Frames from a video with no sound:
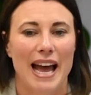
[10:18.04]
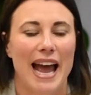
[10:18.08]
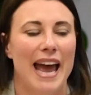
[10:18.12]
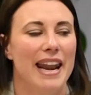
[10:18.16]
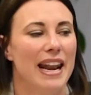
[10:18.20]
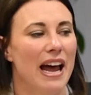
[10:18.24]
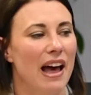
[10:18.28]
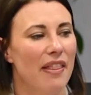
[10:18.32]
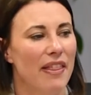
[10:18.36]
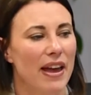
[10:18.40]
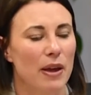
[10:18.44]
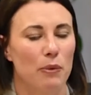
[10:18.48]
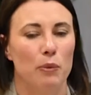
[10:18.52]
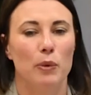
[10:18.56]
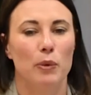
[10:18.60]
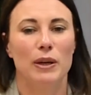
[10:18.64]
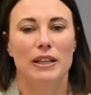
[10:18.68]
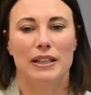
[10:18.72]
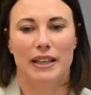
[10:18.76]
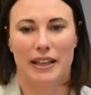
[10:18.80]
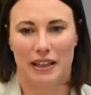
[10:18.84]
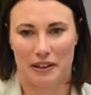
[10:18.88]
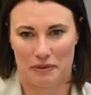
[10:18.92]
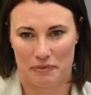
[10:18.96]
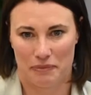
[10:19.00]
And are they
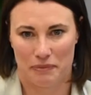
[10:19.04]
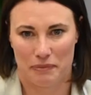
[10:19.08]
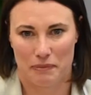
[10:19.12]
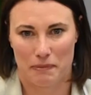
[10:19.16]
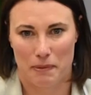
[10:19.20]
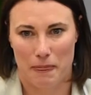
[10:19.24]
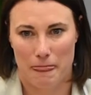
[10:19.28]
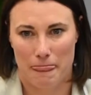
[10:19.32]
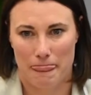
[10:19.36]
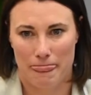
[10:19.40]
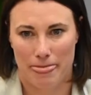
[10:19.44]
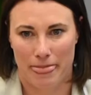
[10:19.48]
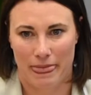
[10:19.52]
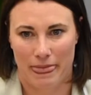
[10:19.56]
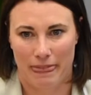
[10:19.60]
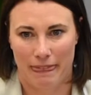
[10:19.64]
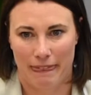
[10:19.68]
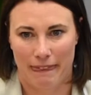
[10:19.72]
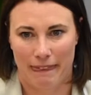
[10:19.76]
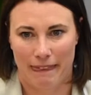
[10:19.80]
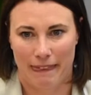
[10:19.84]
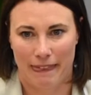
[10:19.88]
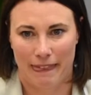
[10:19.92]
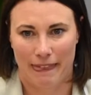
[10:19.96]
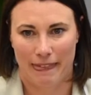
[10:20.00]
willing?
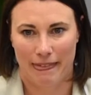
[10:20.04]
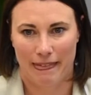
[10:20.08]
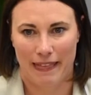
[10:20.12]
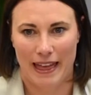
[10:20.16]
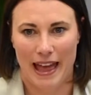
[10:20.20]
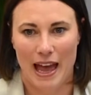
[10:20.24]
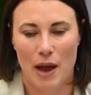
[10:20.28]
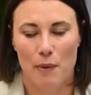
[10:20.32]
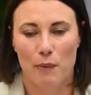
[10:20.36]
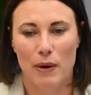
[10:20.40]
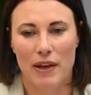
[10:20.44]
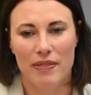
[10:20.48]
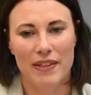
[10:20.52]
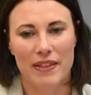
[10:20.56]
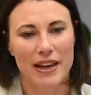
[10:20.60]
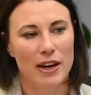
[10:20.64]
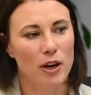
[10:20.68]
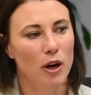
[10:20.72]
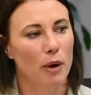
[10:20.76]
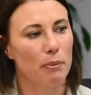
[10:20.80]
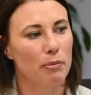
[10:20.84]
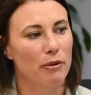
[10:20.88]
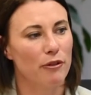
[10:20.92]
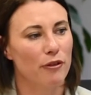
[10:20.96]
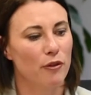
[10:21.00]
And when they're
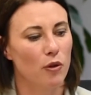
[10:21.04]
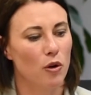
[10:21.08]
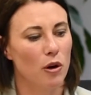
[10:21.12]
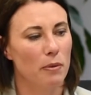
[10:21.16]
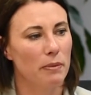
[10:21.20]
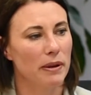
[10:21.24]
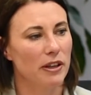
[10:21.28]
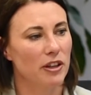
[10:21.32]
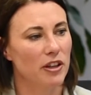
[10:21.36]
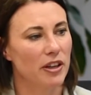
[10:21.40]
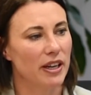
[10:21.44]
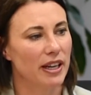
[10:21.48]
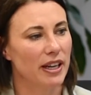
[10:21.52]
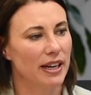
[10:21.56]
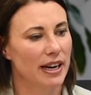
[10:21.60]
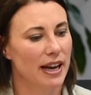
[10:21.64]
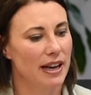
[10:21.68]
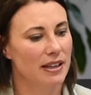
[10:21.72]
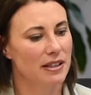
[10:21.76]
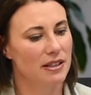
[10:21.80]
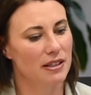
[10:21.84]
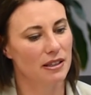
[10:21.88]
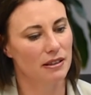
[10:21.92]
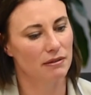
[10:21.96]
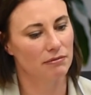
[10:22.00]
not performing, you can
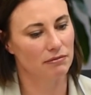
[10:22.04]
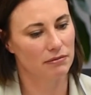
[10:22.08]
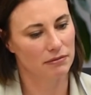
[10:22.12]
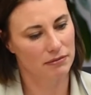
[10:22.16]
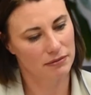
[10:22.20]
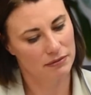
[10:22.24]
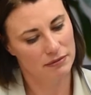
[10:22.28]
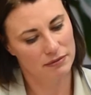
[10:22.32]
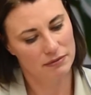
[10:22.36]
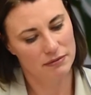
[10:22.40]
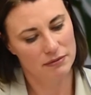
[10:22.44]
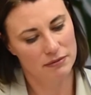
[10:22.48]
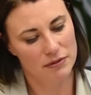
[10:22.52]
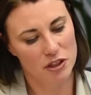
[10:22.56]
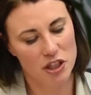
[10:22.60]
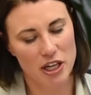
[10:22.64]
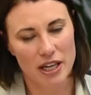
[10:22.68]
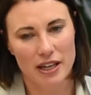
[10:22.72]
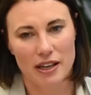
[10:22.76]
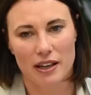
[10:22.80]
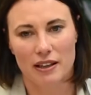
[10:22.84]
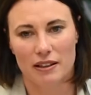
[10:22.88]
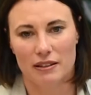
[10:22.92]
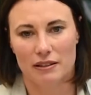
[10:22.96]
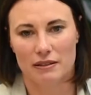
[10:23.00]
ask them,
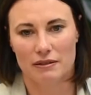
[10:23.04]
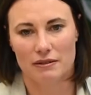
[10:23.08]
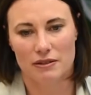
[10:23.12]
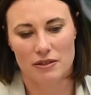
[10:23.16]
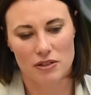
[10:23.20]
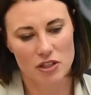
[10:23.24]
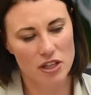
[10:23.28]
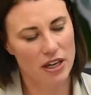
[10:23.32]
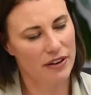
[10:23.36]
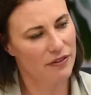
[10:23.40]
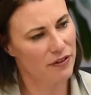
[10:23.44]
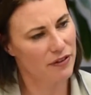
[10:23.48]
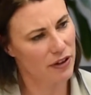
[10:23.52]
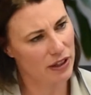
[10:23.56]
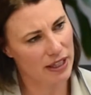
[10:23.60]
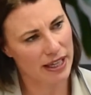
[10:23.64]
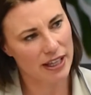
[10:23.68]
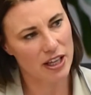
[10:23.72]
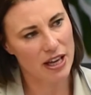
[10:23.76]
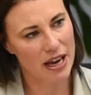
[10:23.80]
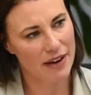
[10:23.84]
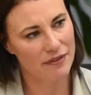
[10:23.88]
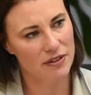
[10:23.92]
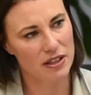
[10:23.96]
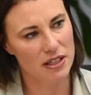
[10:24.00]
check in. Do you feel
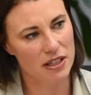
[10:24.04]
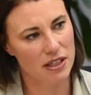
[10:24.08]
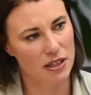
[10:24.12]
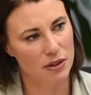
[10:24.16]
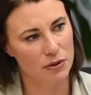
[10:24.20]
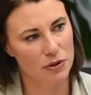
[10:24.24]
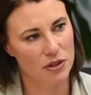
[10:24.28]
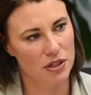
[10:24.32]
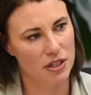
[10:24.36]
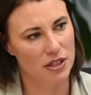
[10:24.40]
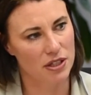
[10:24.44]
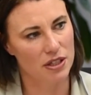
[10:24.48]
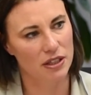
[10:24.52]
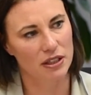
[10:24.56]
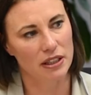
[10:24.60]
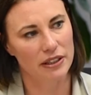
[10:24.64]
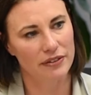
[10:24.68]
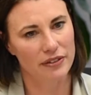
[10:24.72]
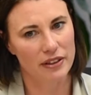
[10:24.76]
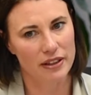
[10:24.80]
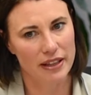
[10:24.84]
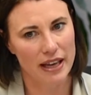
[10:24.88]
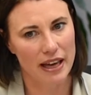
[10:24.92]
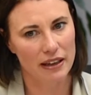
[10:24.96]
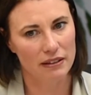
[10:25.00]
like you have the skills to
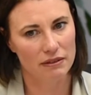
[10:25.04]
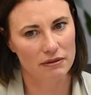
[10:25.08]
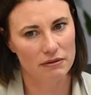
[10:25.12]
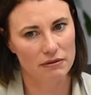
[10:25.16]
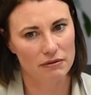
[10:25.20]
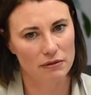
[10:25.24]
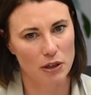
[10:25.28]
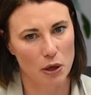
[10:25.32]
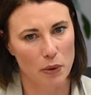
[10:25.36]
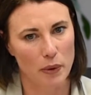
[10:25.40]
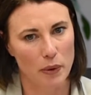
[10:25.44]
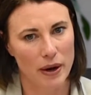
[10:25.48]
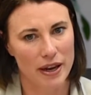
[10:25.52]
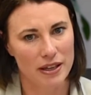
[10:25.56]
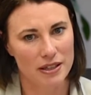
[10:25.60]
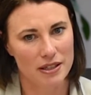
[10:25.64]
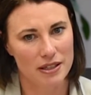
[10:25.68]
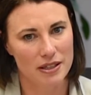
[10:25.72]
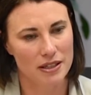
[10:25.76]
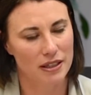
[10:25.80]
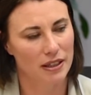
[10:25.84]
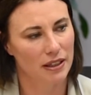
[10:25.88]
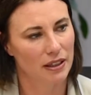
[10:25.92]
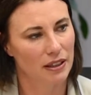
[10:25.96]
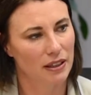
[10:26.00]
deliver that
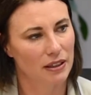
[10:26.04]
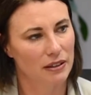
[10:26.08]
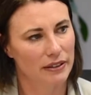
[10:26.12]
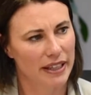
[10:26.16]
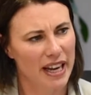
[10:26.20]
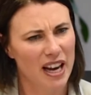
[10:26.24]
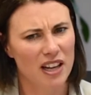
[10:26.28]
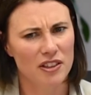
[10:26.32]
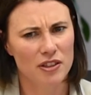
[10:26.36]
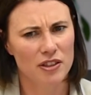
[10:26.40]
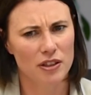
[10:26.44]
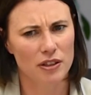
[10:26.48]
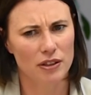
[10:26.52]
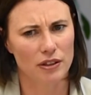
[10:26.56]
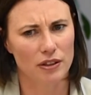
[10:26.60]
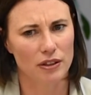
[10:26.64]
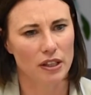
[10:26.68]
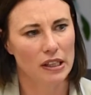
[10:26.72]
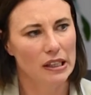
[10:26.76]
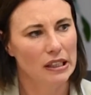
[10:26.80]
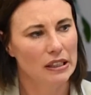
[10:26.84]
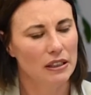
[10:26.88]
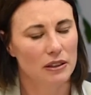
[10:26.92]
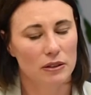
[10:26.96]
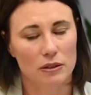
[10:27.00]
request? Yeah, I do.
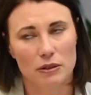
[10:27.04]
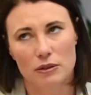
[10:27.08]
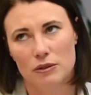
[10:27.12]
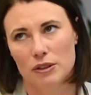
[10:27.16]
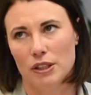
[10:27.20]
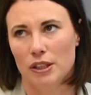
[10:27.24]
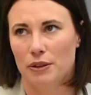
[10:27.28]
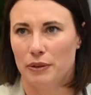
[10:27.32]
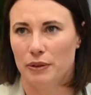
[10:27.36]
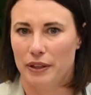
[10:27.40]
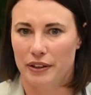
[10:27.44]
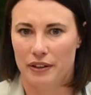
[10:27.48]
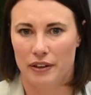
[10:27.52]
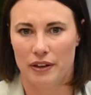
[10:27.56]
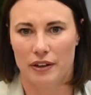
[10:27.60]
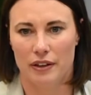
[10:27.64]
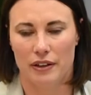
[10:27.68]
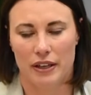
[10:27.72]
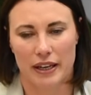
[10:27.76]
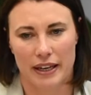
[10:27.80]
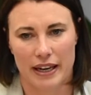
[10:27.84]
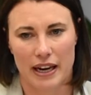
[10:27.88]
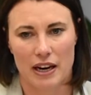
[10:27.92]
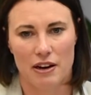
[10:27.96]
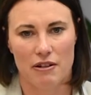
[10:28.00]
Oh, no, I
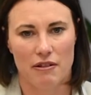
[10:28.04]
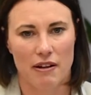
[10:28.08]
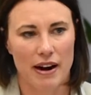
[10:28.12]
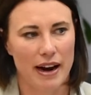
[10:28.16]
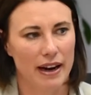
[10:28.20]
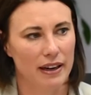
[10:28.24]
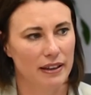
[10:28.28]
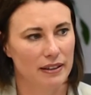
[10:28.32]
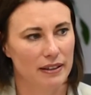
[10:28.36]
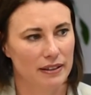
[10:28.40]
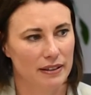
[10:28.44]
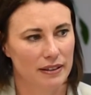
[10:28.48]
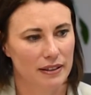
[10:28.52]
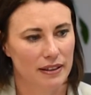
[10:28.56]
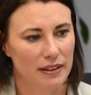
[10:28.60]
don't. Okay, great.